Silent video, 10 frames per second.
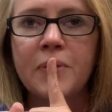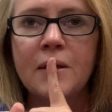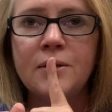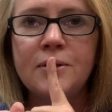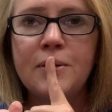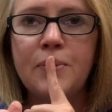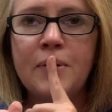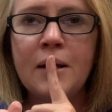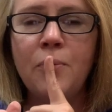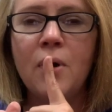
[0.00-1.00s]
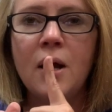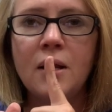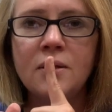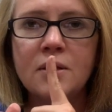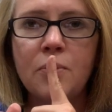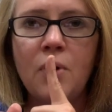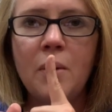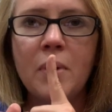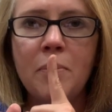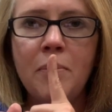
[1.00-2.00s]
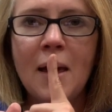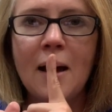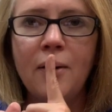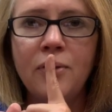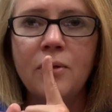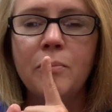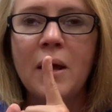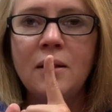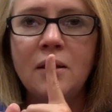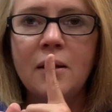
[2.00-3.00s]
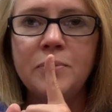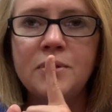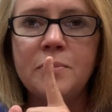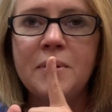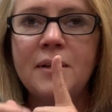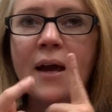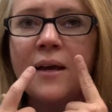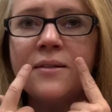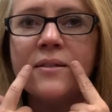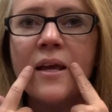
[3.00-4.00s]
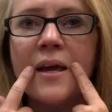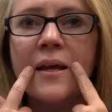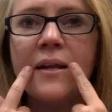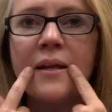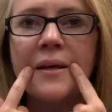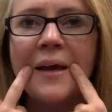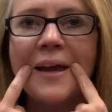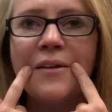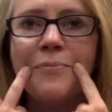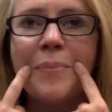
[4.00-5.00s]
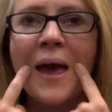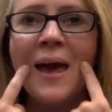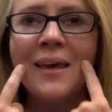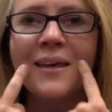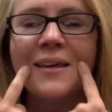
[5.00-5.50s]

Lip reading: So what I want is I want my mouth, my lips to be nice and kind of back,